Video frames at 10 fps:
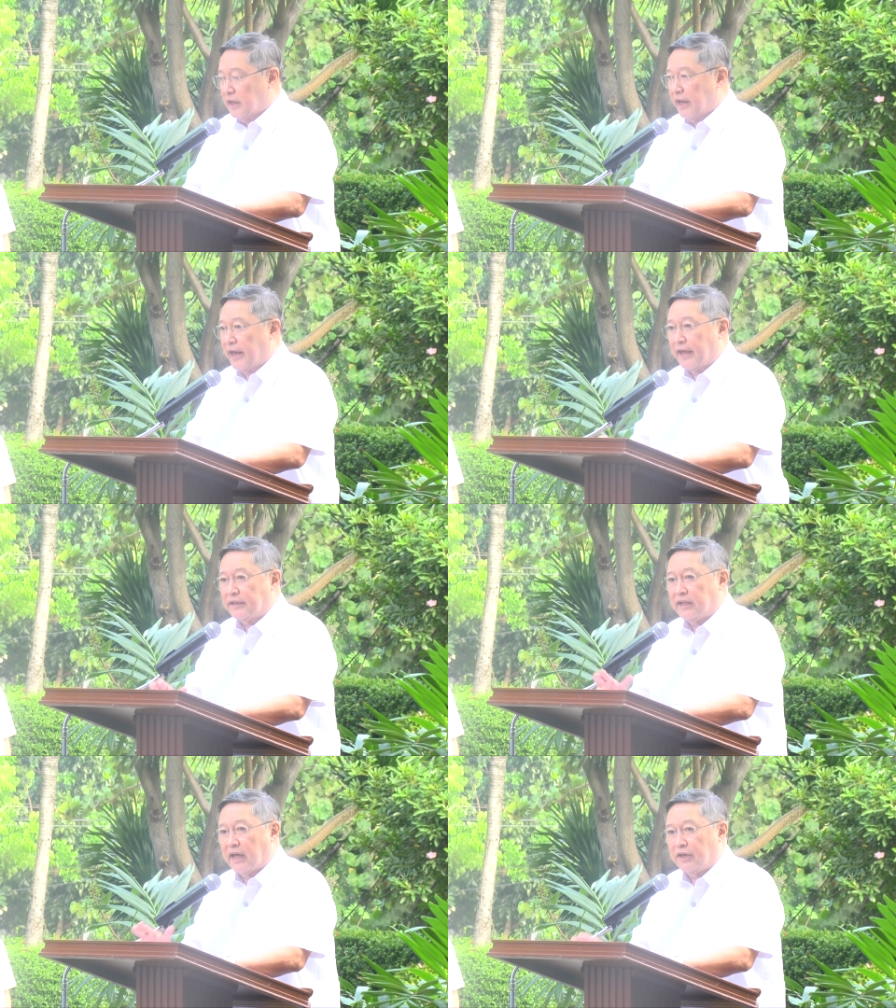
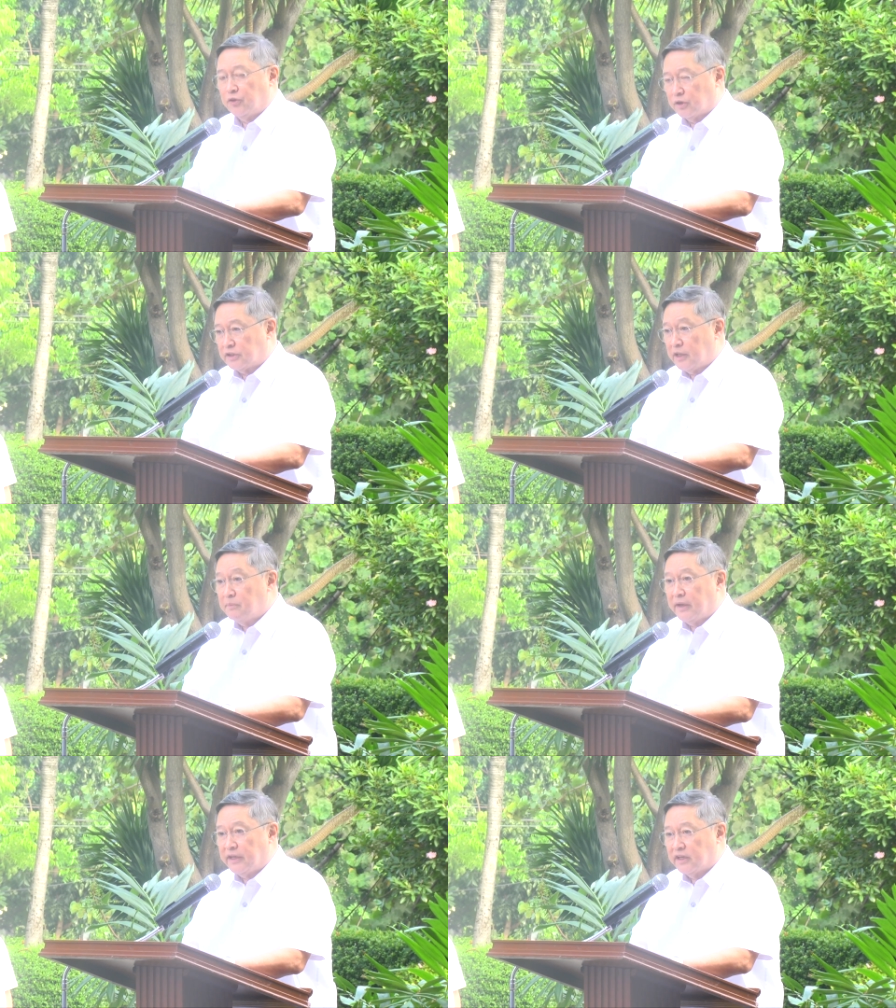and your team
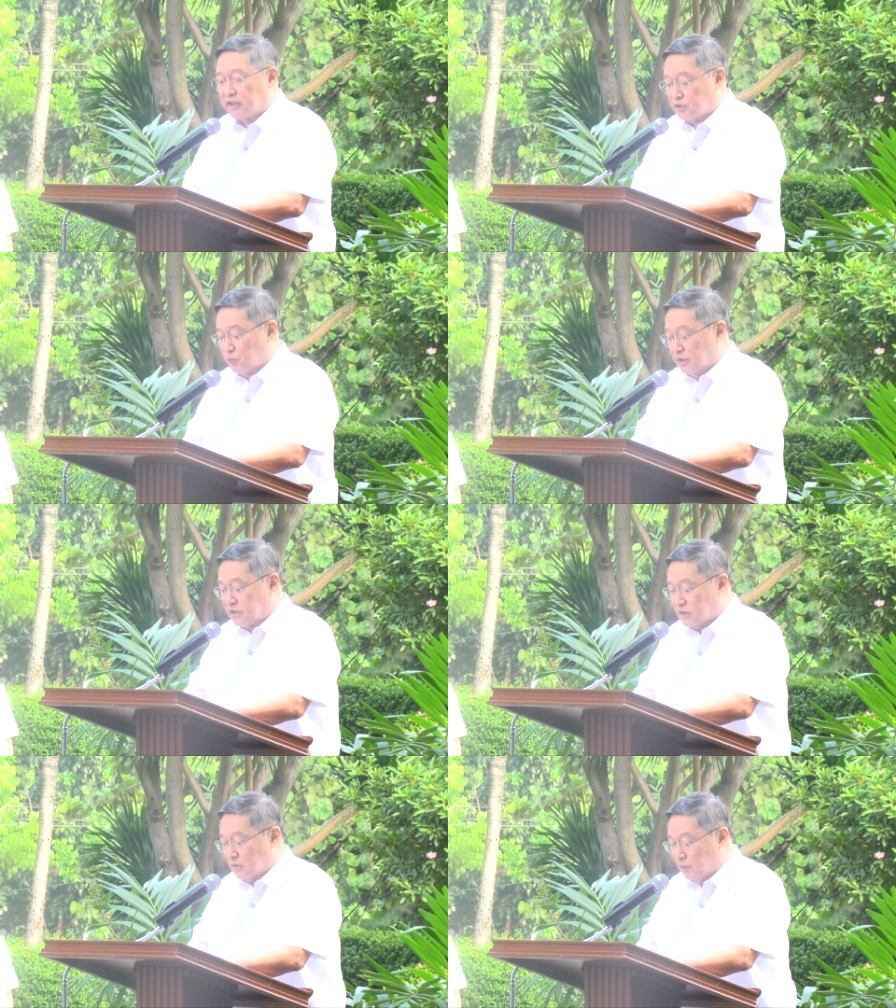leaders
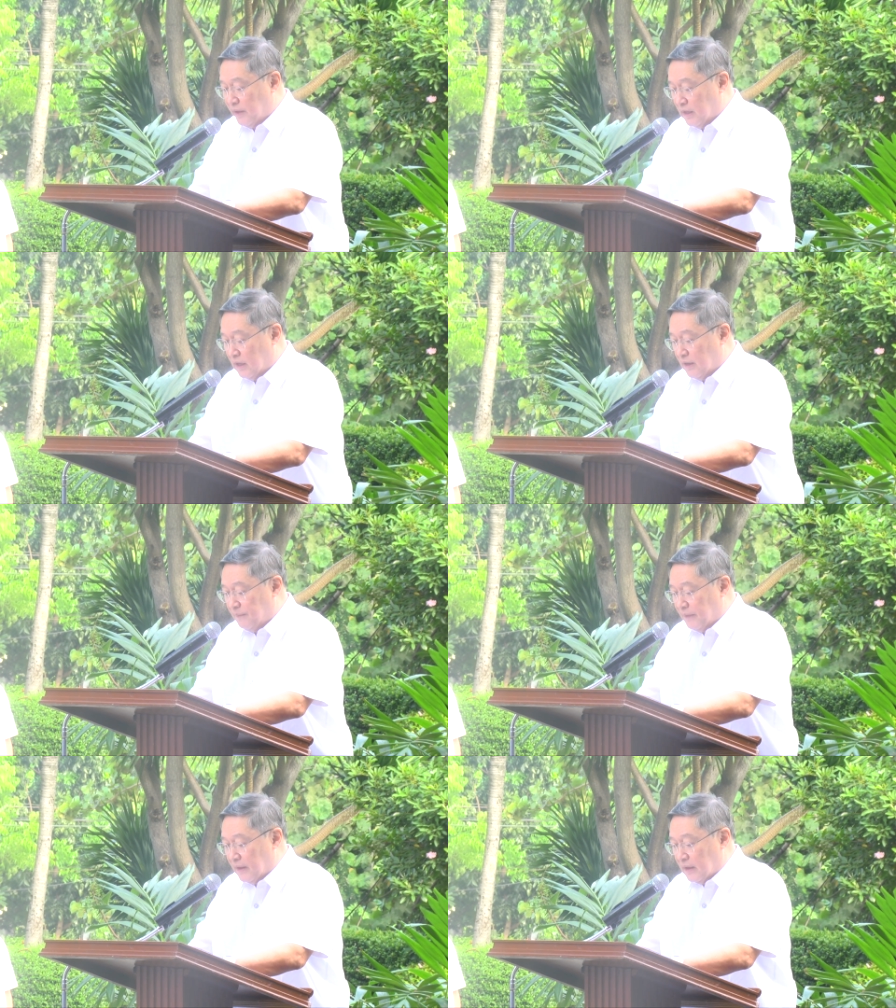will
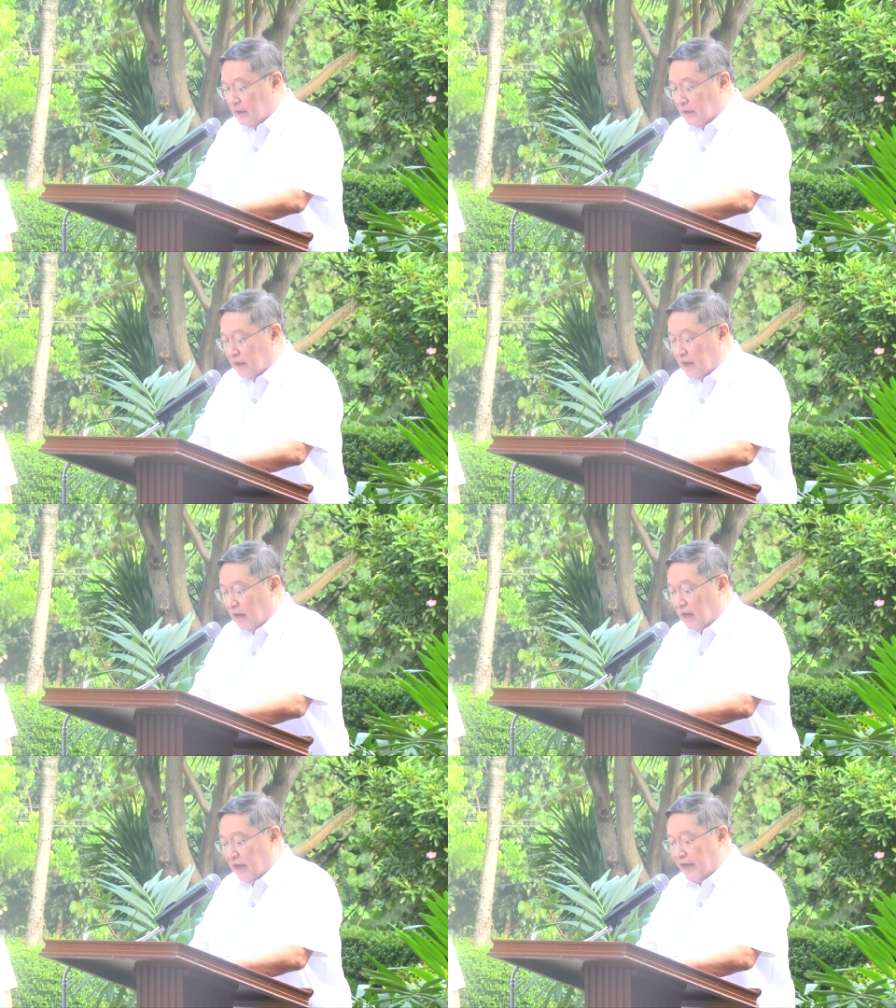
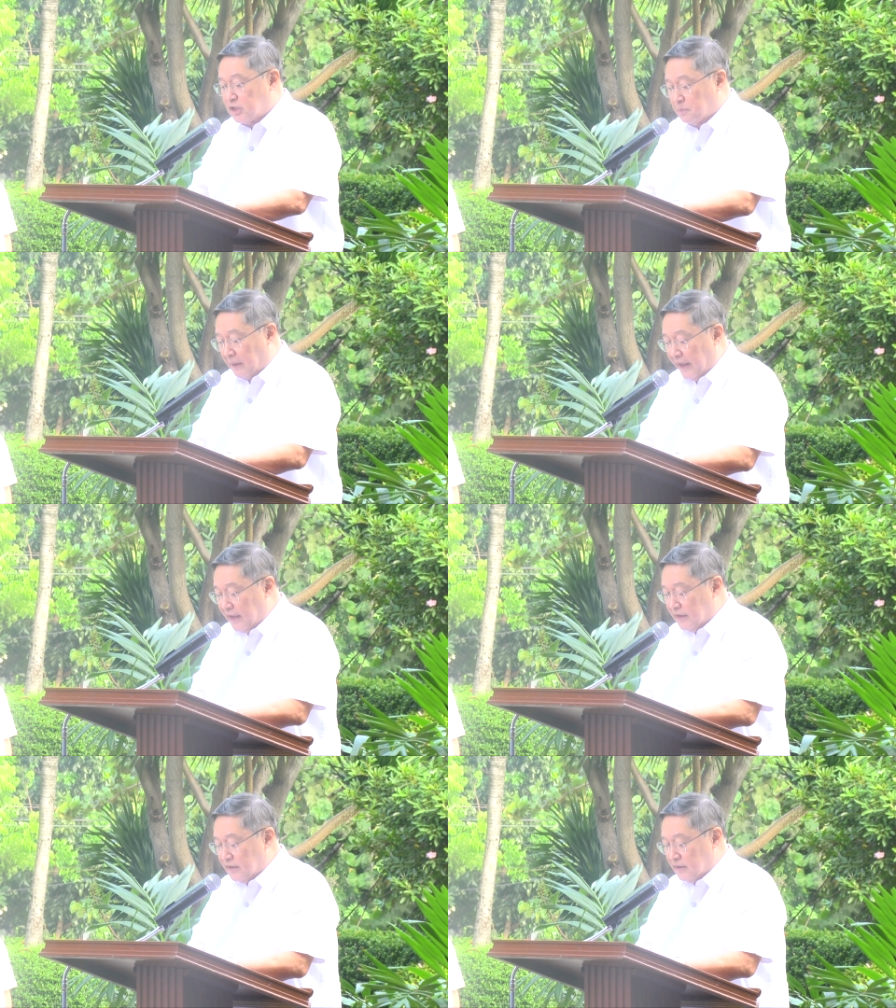
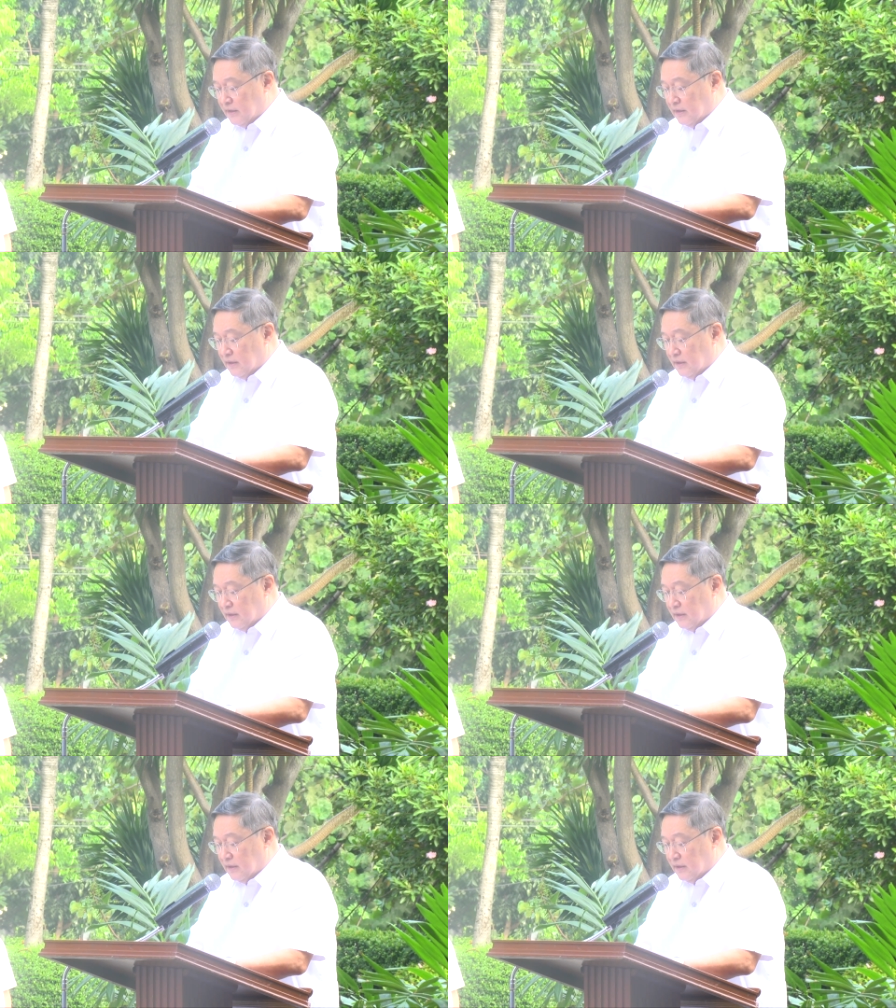explain